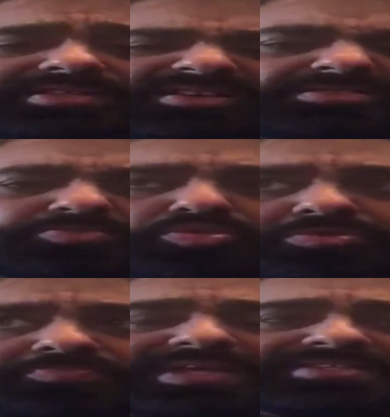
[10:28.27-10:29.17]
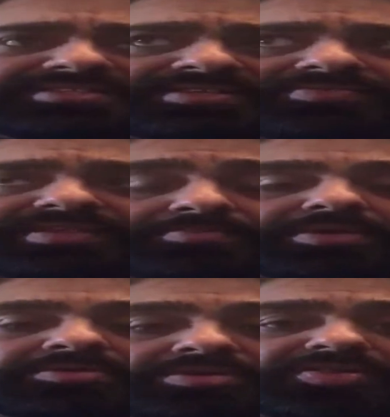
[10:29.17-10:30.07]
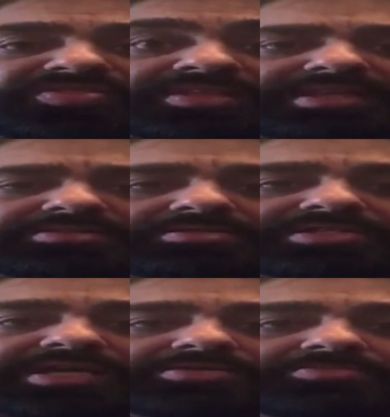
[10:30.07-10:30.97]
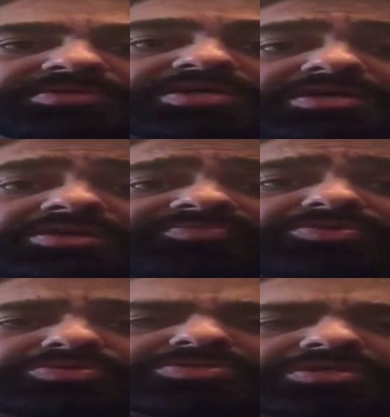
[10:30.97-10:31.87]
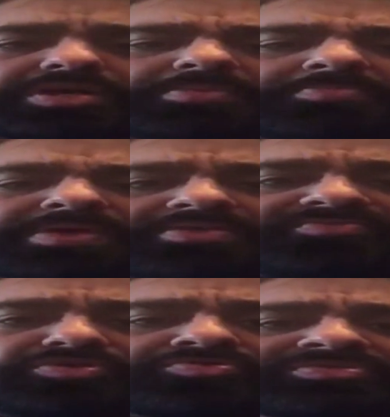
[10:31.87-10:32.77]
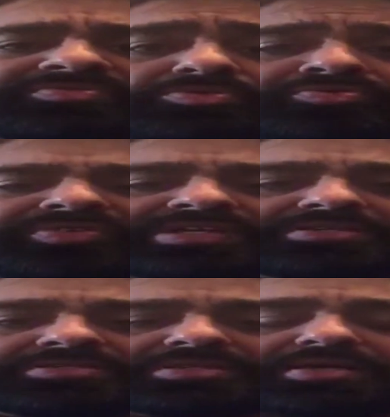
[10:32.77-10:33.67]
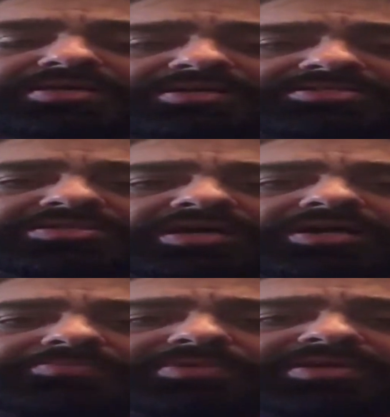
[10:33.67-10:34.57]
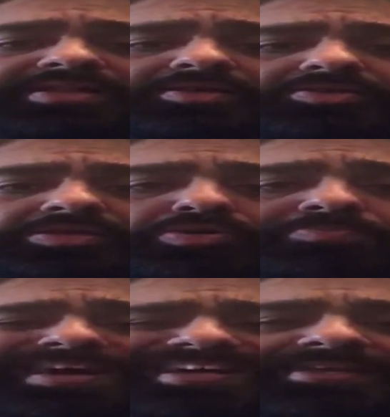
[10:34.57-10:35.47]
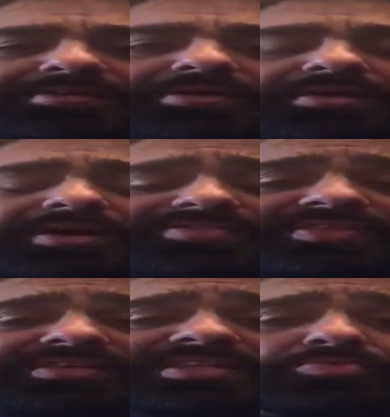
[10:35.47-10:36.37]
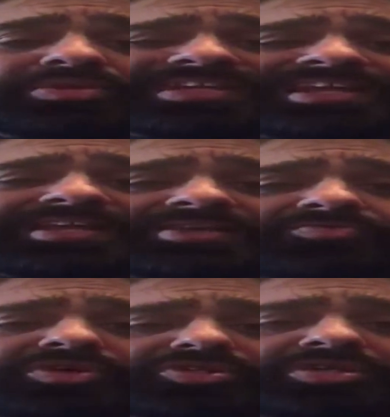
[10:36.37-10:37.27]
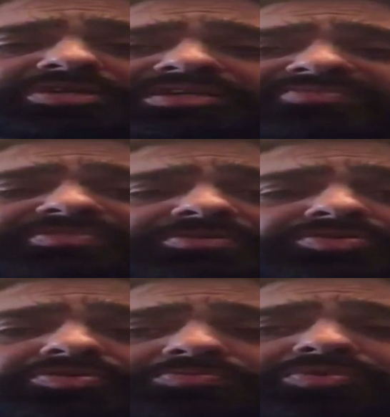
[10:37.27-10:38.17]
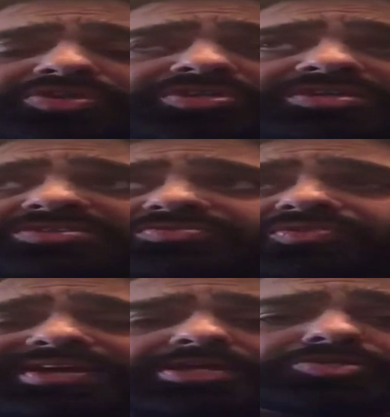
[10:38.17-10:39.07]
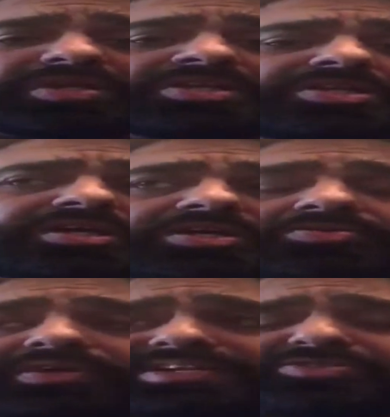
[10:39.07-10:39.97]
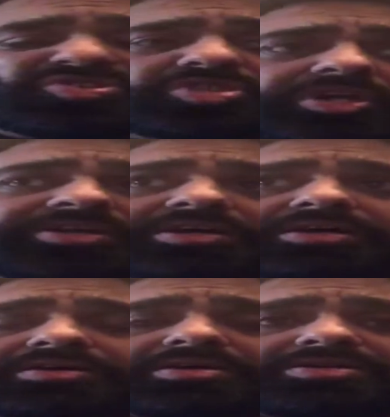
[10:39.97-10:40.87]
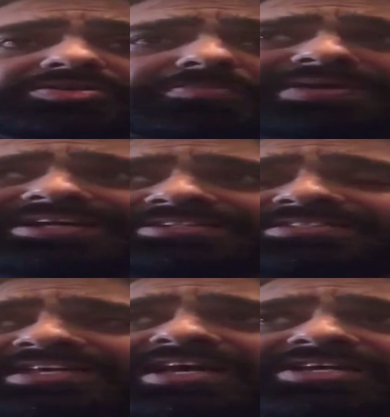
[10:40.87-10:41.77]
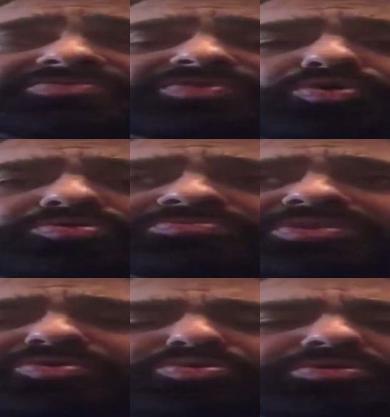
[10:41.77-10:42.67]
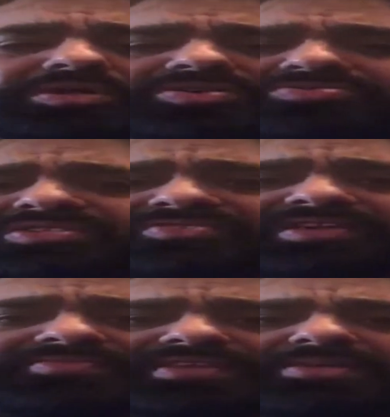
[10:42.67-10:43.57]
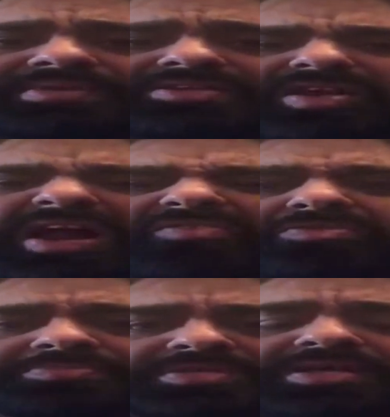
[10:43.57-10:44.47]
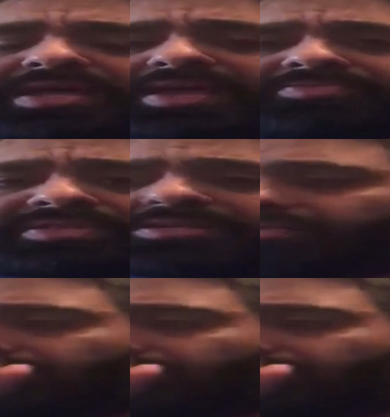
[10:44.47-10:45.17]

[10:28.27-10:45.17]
There are small places here and there, but nothing that's going to challenge him. If he was to come and bring a few of the good fighters and start up, and they've got the good backing, I think they would kill it in Russia, and even in Europe. Russia, you're right next to India, you're right next to China, you've got Pakistan, you've got all, you know, all the countries around there, man, the Arabs, everything.